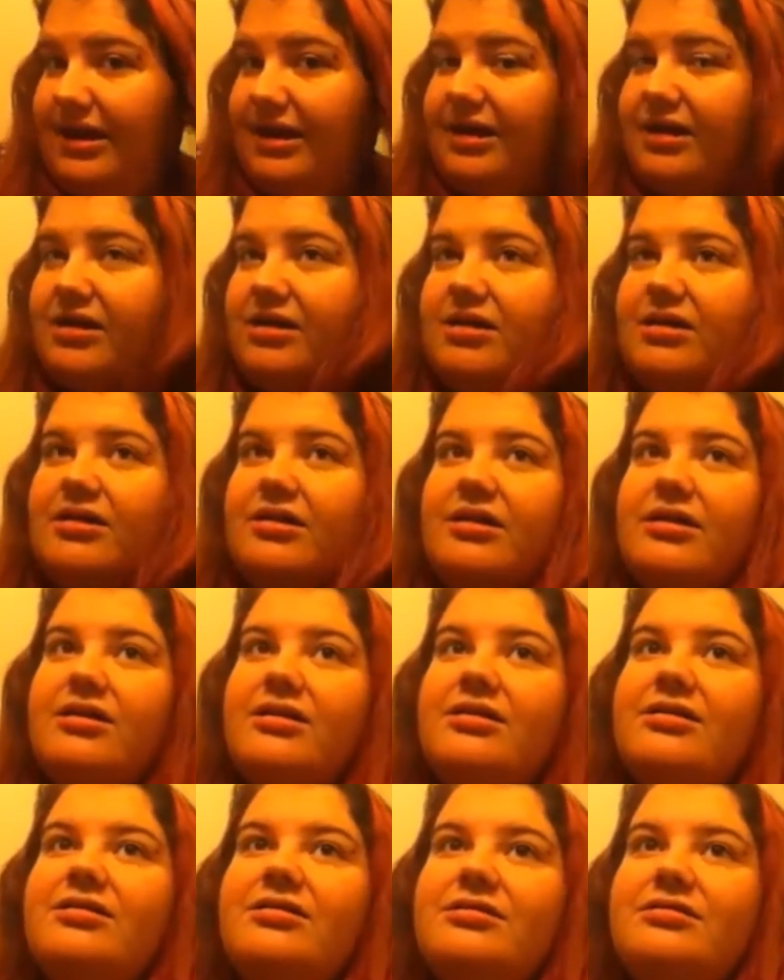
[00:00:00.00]
And
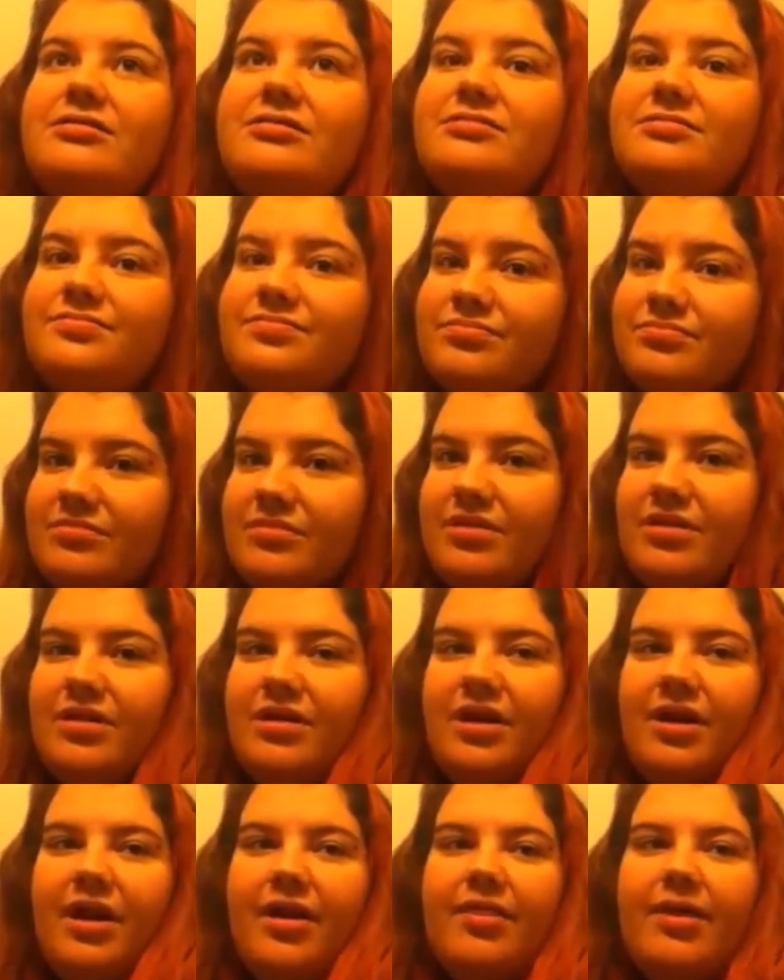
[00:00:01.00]

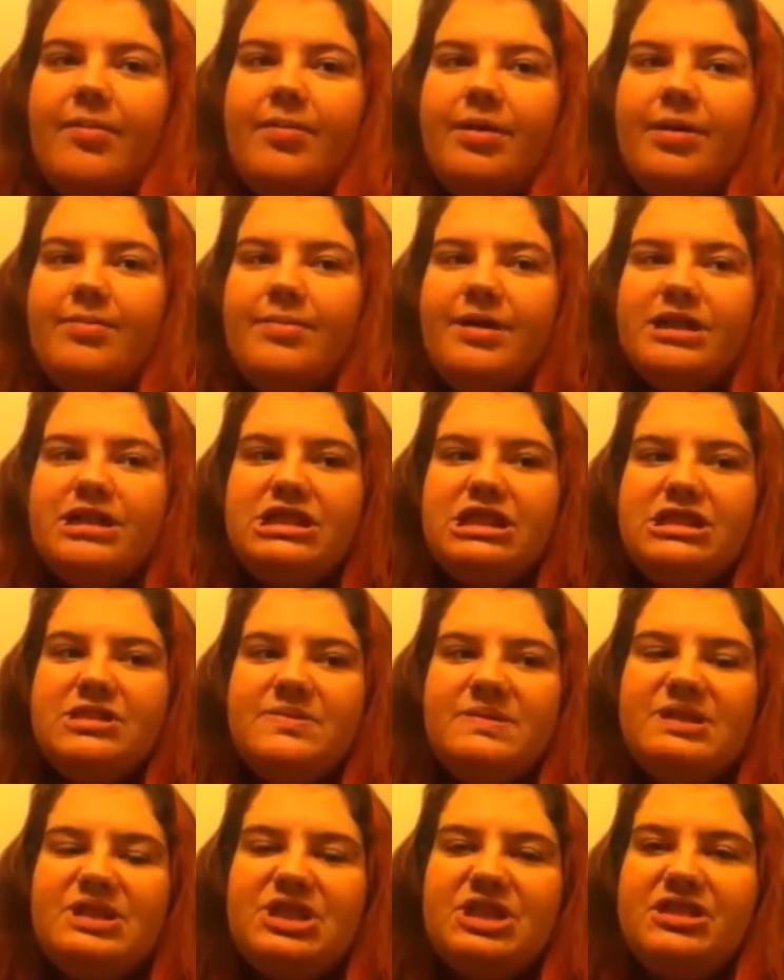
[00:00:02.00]
they pretty much
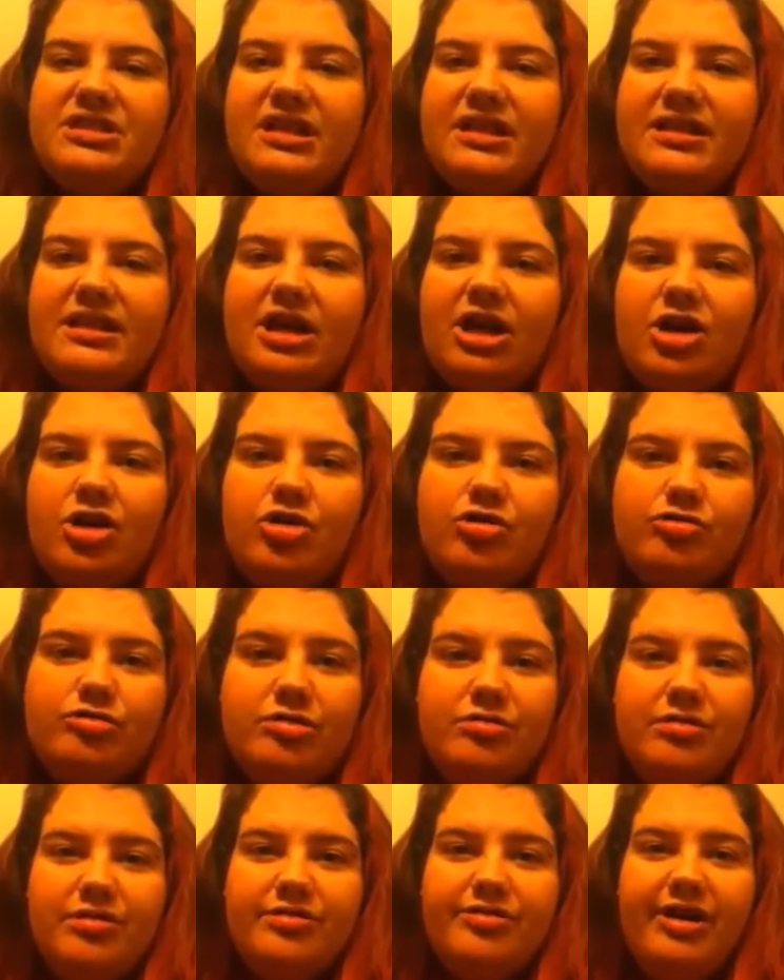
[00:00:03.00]
just make sure that they're
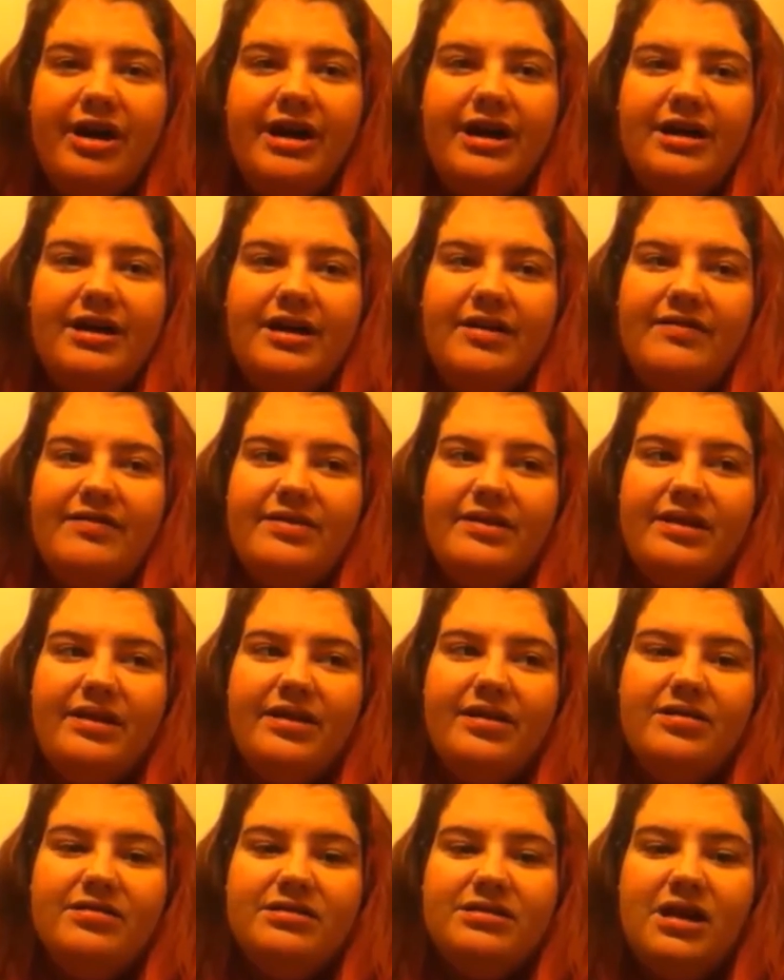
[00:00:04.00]
growing right and
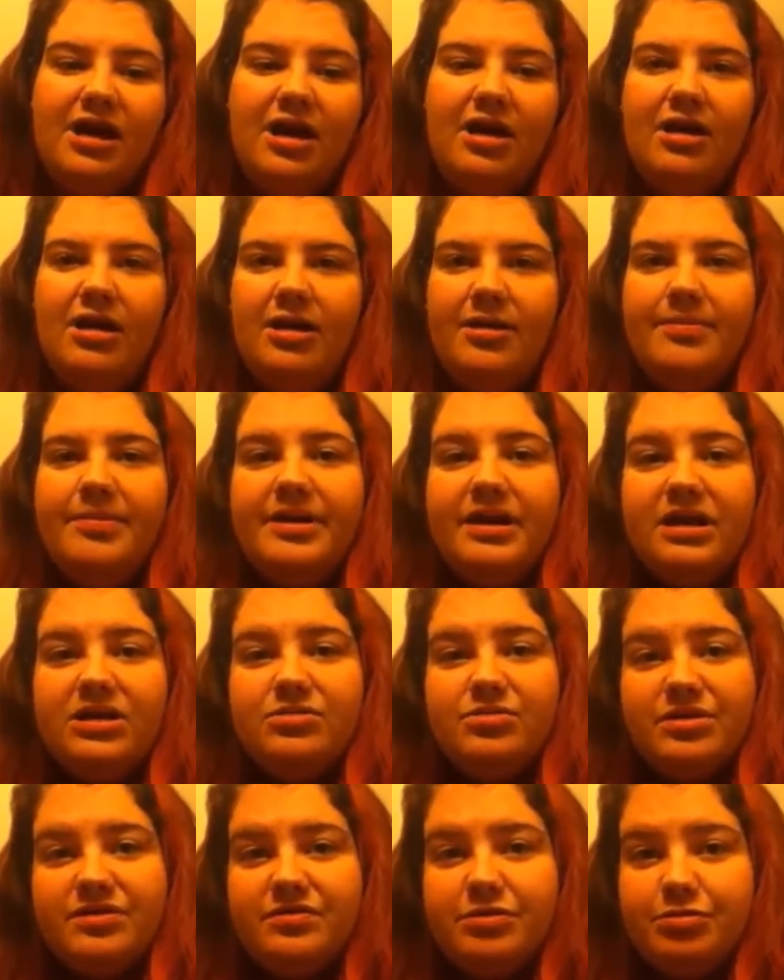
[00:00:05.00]
everything else,
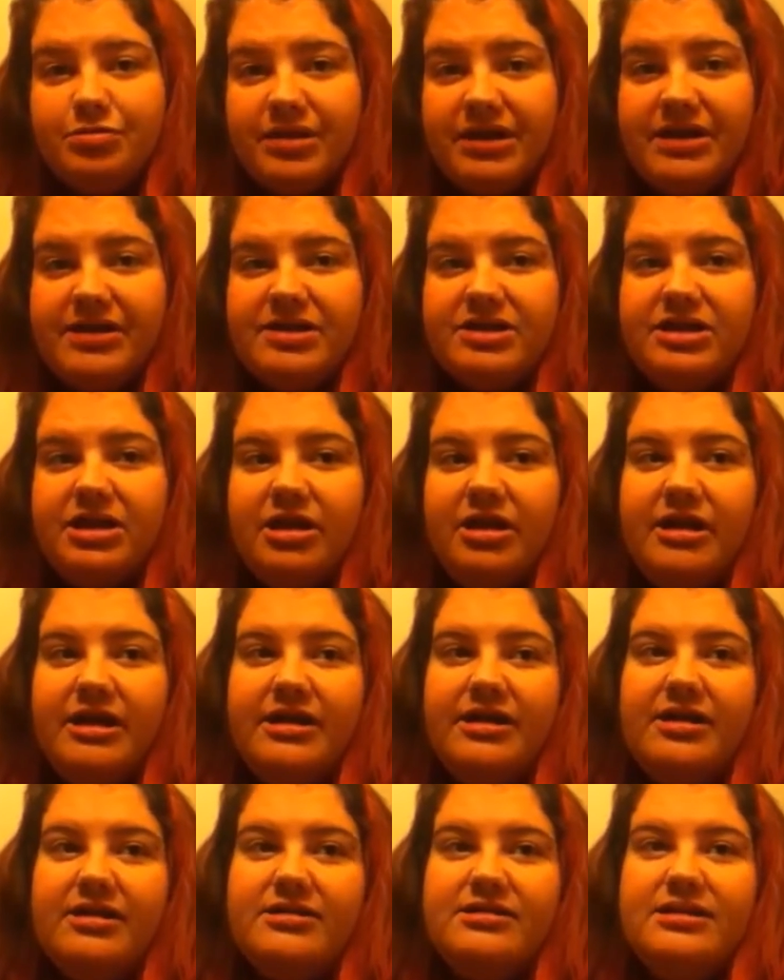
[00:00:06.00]
because with twins there
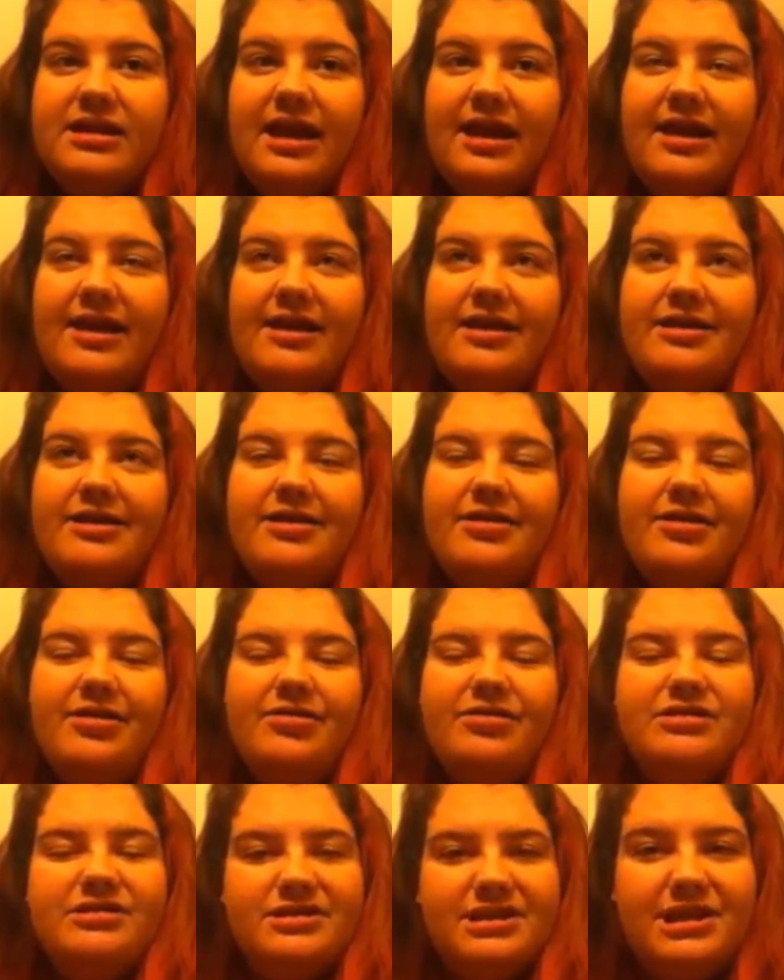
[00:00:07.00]
is a
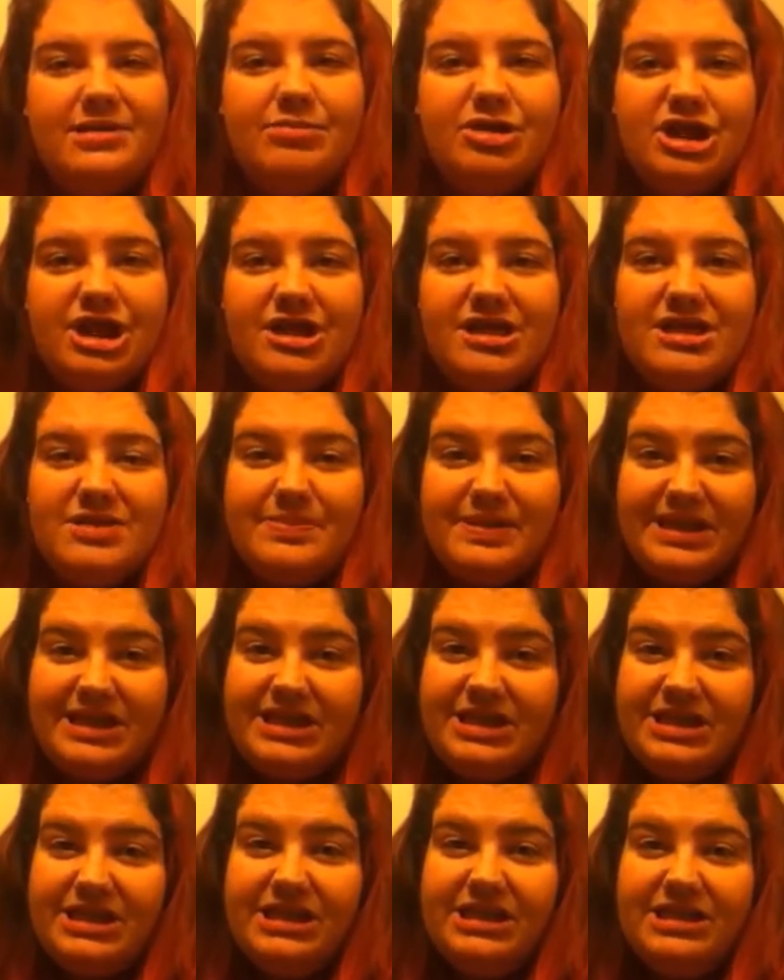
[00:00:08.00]
slim chance, but
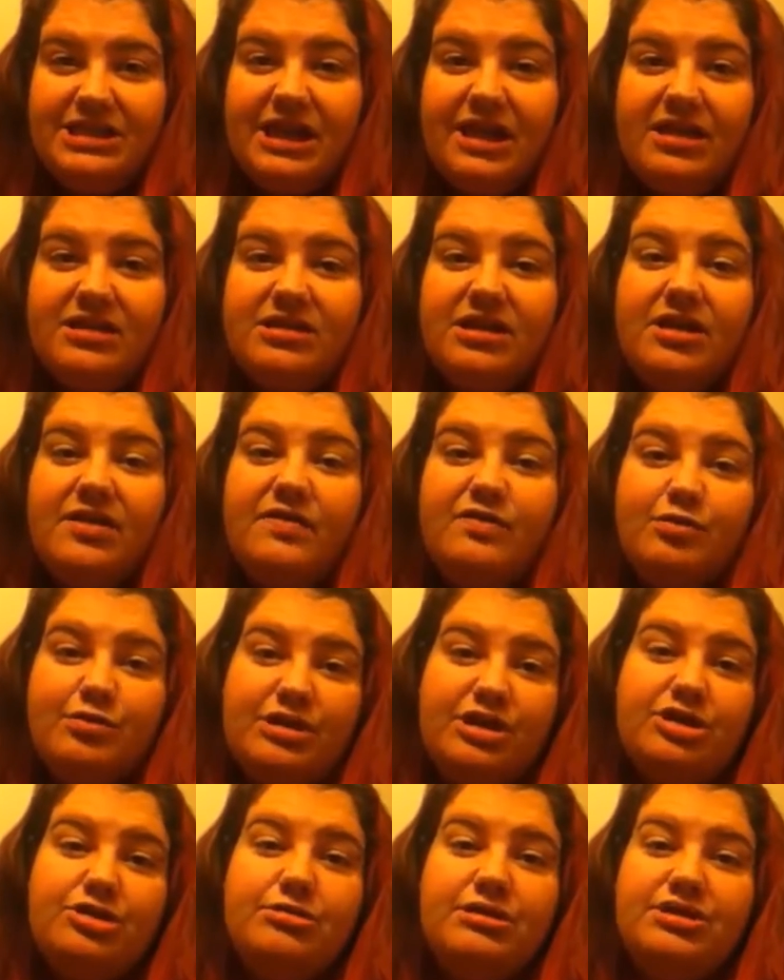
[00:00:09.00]
there's still a chance of
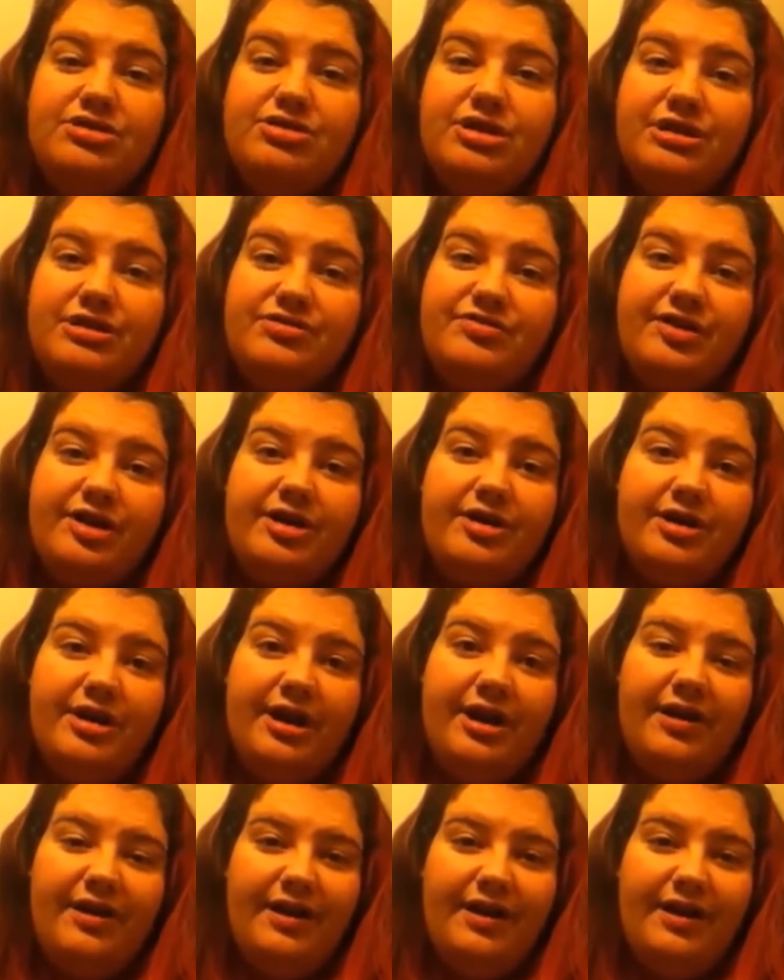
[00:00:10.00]
twin to twin transfer,